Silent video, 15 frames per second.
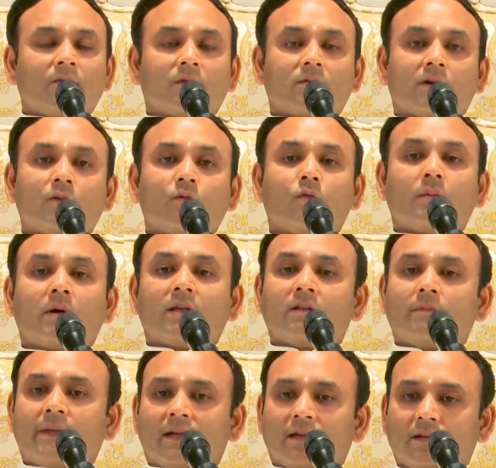For one Homa,
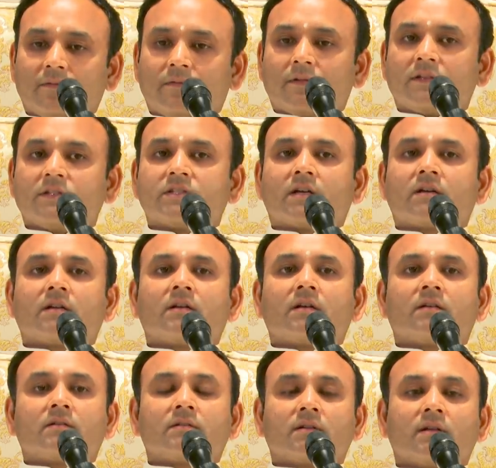he'll make a different
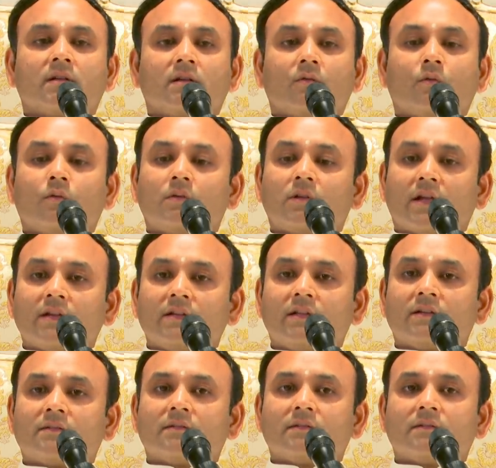chakra. Whole night
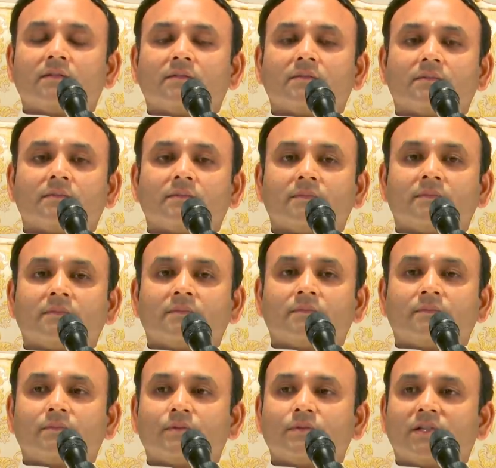that uh,
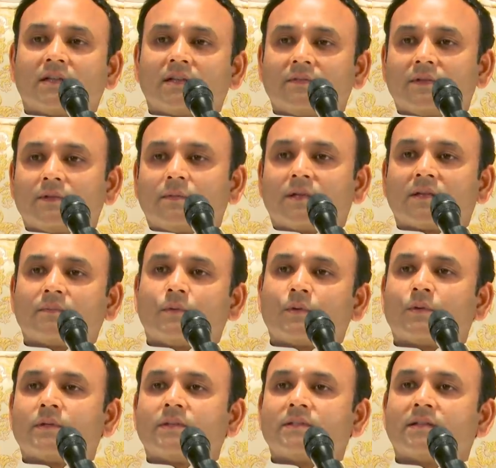Pujari will work
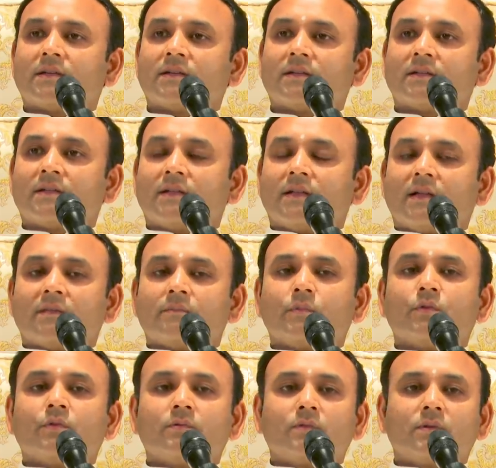Purohita
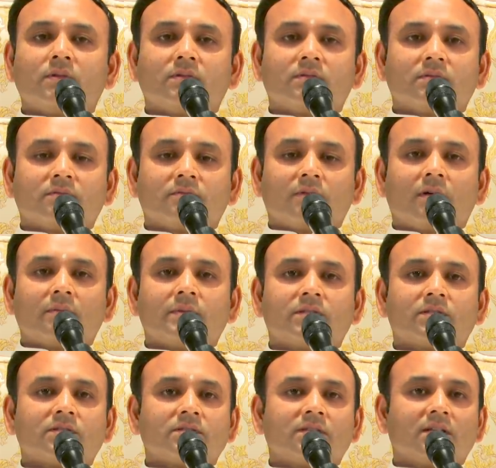beautiful
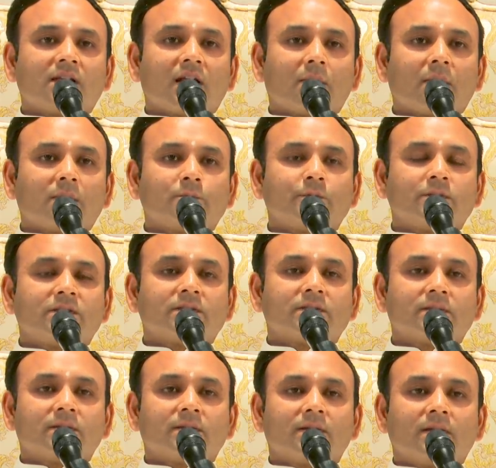formations he'll come up with.
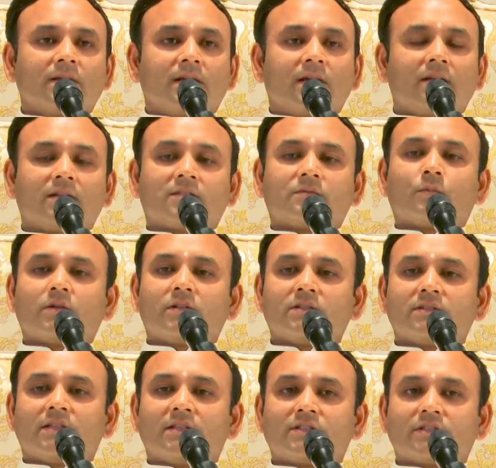And next
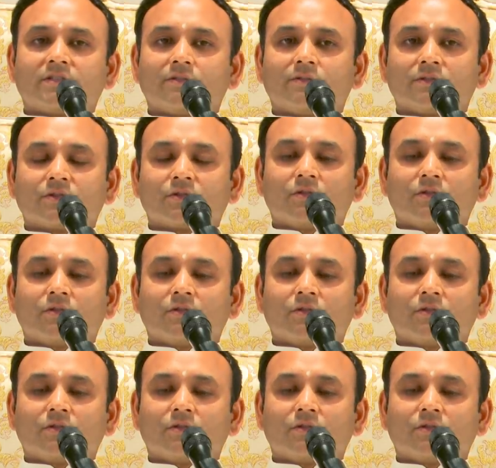morning they'll show,